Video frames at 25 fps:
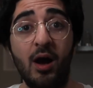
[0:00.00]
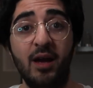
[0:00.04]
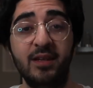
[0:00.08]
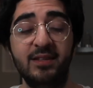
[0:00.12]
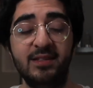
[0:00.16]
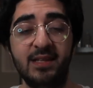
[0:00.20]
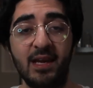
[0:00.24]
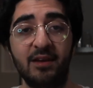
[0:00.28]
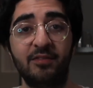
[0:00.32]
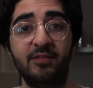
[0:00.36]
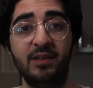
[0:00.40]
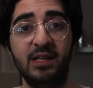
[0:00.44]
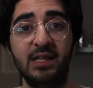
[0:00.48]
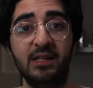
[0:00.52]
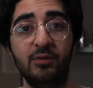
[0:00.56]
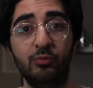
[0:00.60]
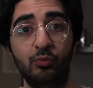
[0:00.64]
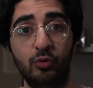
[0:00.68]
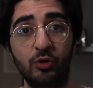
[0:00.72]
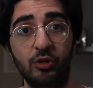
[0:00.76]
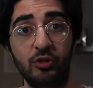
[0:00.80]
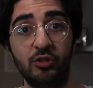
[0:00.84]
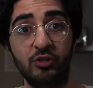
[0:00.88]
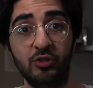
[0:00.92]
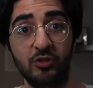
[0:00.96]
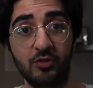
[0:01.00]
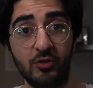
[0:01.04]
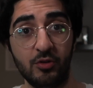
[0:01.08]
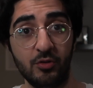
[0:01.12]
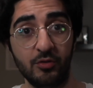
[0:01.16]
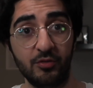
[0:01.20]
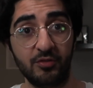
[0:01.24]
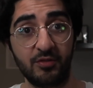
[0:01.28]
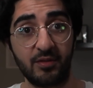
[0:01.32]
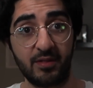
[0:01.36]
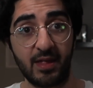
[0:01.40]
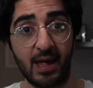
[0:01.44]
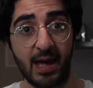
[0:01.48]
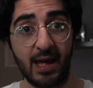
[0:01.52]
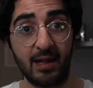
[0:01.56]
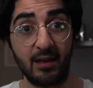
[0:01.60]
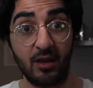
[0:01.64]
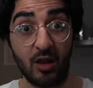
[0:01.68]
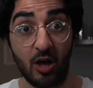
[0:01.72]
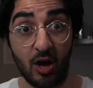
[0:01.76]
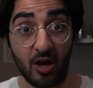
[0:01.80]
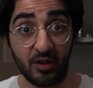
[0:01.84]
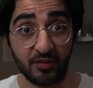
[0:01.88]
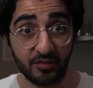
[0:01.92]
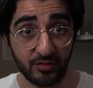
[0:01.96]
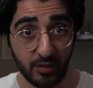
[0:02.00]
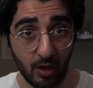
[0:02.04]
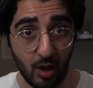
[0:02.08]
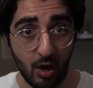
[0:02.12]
I definitely would use that last